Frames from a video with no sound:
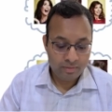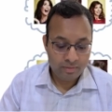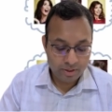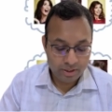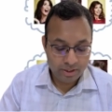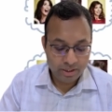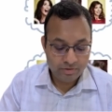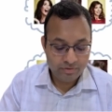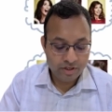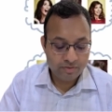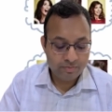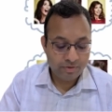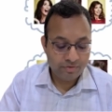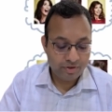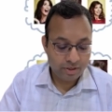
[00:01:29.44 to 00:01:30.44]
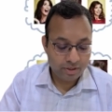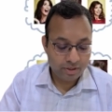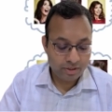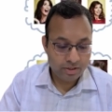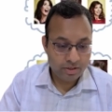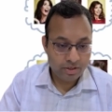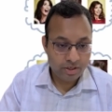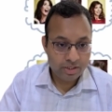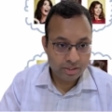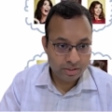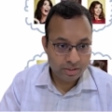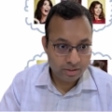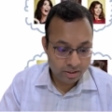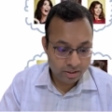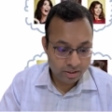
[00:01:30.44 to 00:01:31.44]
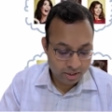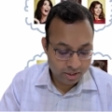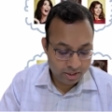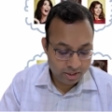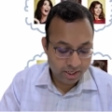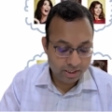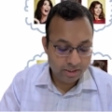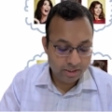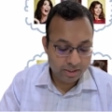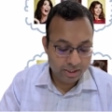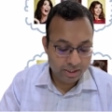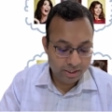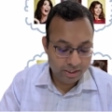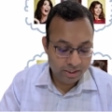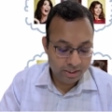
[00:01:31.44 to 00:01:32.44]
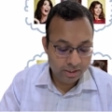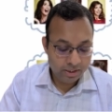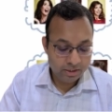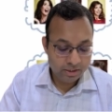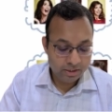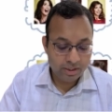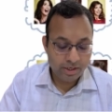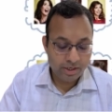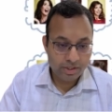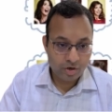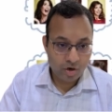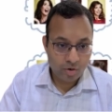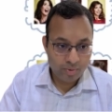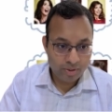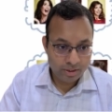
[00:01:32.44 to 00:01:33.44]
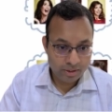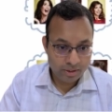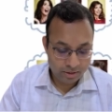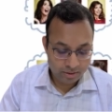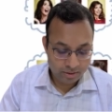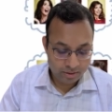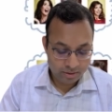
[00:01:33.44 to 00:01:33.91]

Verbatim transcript: Barney's first preference is Christian, second is Lily, third is Robin.